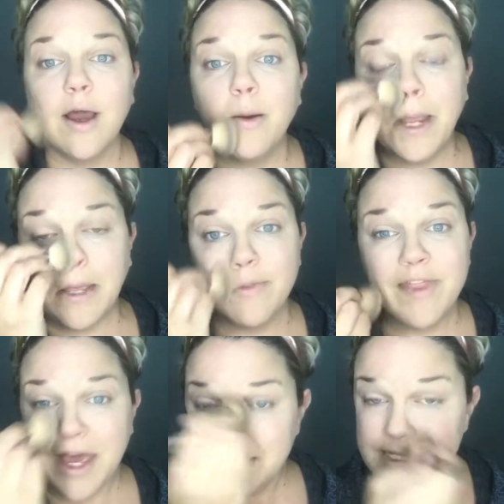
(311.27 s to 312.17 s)
All right,
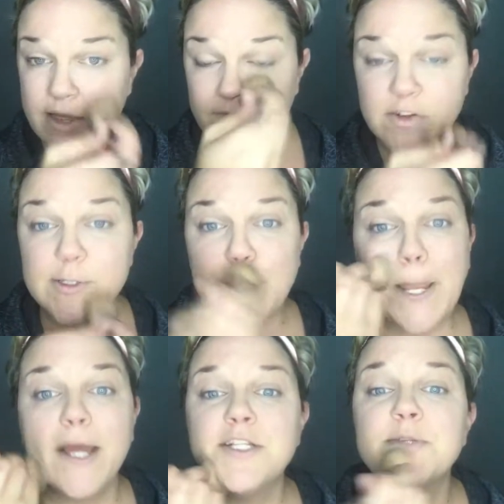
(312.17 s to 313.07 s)
that is it for
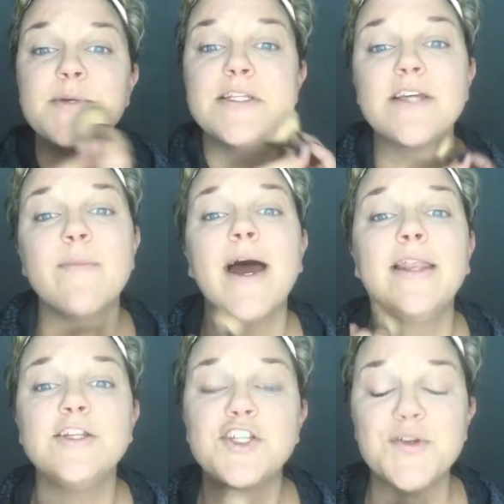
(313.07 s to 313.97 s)
today. I just wanted to come
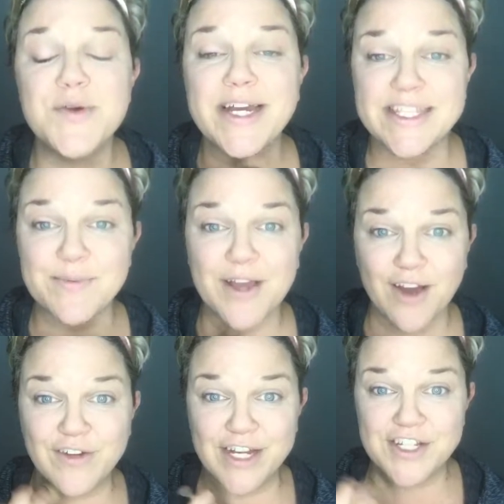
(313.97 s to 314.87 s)
on and show you guys some
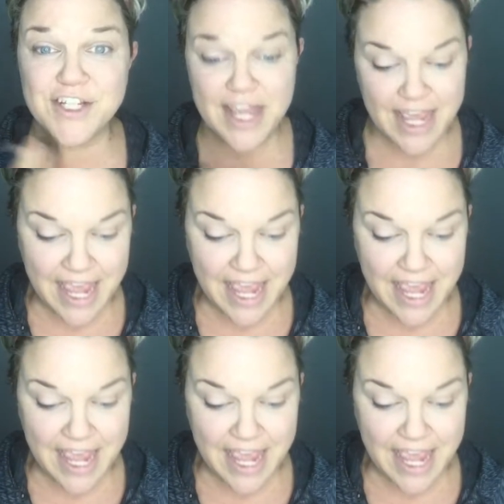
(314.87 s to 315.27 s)
coverage.